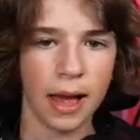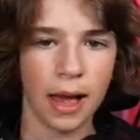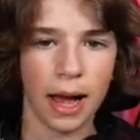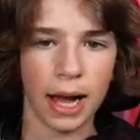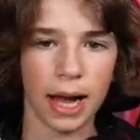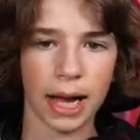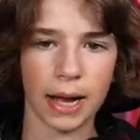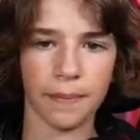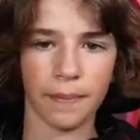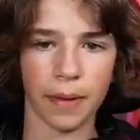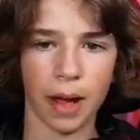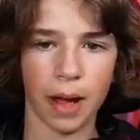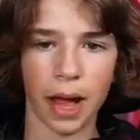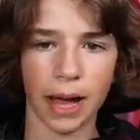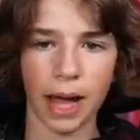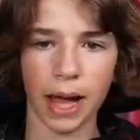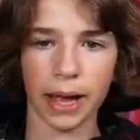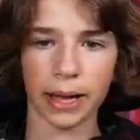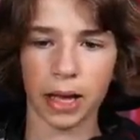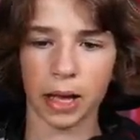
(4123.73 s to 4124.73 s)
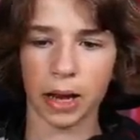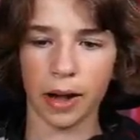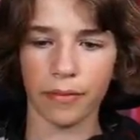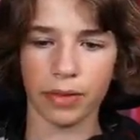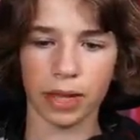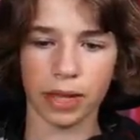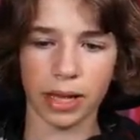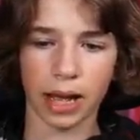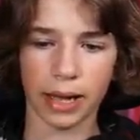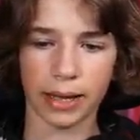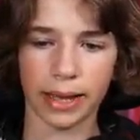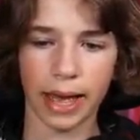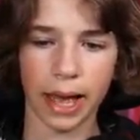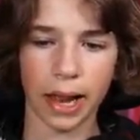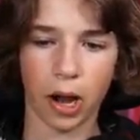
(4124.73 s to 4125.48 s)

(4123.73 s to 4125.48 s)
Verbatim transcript: Um, I, I cut everything I get,